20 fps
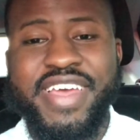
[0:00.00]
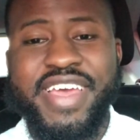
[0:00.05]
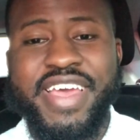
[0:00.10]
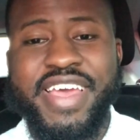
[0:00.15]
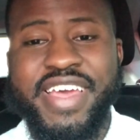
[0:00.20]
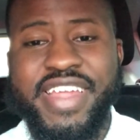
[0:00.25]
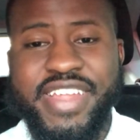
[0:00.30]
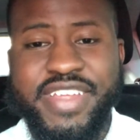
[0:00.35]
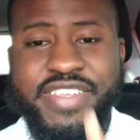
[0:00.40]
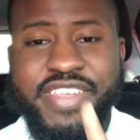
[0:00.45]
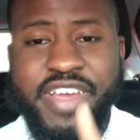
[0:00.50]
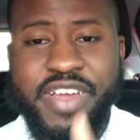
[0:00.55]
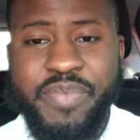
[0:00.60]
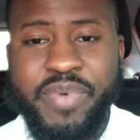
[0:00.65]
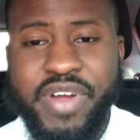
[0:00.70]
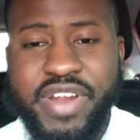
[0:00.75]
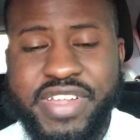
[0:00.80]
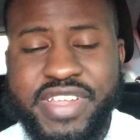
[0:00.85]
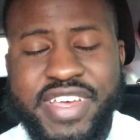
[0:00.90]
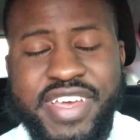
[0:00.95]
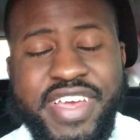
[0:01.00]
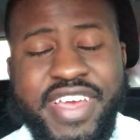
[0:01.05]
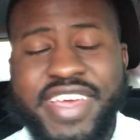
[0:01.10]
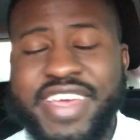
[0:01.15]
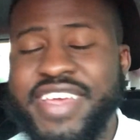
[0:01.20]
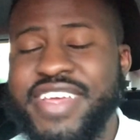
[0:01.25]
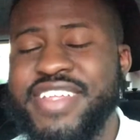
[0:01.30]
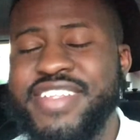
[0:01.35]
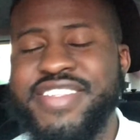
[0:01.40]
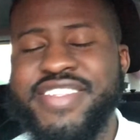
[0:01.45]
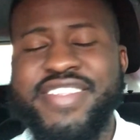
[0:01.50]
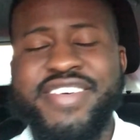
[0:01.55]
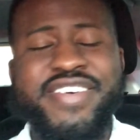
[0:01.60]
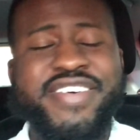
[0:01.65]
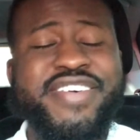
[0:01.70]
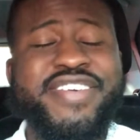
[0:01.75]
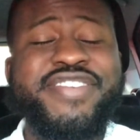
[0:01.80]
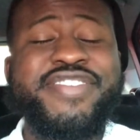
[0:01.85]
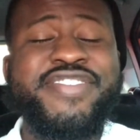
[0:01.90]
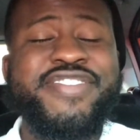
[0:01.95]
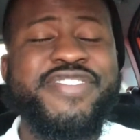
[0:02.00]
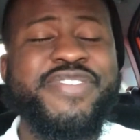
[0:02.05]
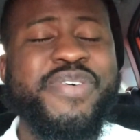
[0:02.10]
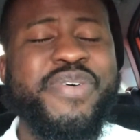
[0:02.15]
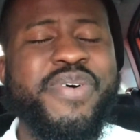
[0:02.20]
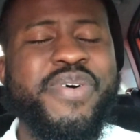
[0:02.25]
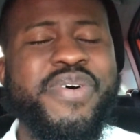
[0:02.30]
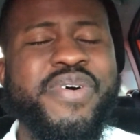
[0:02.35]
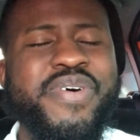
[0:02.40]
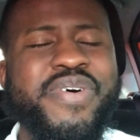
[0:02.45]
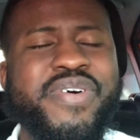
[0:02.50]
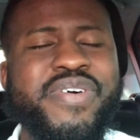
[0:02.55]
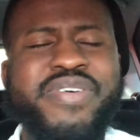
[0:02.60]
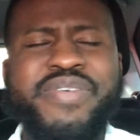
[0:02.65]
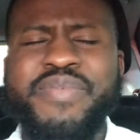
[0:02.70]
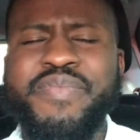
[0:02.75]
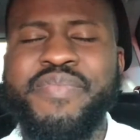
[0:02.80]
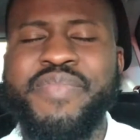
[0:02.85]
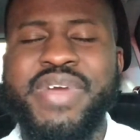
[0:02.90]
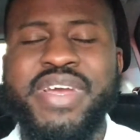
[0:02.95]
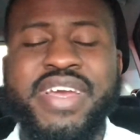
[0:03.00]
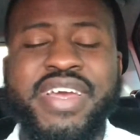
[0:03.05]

And the second part is, in the storm